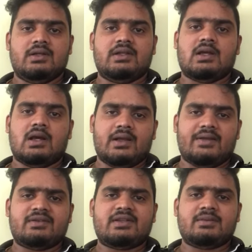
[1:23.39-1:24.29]

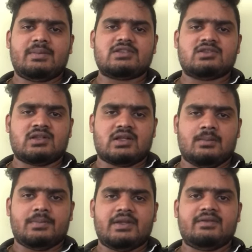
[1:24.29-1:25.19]
Everything based on the company,